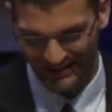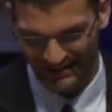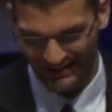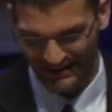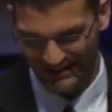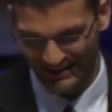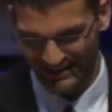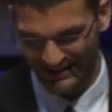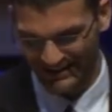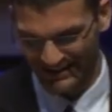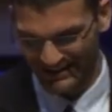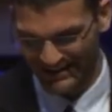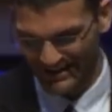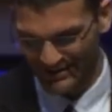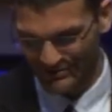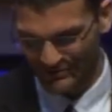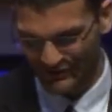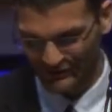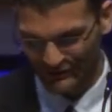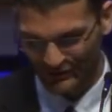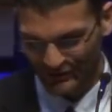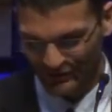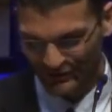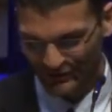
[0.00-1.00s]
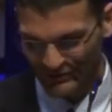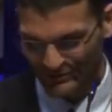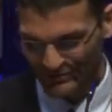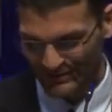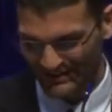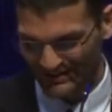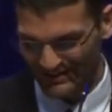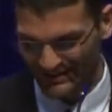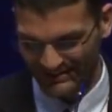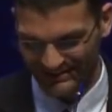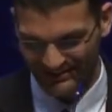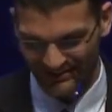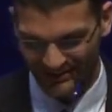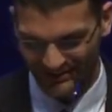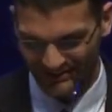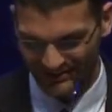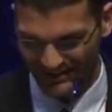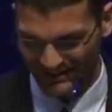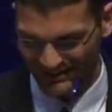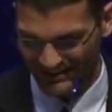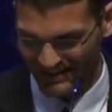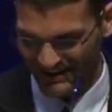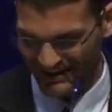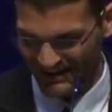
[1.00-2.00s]
Uh, but it's hard to beat a talk
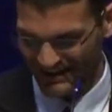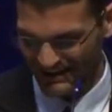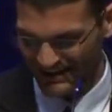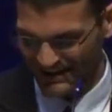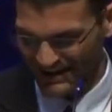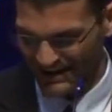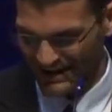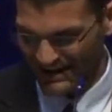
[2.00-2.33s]
like that.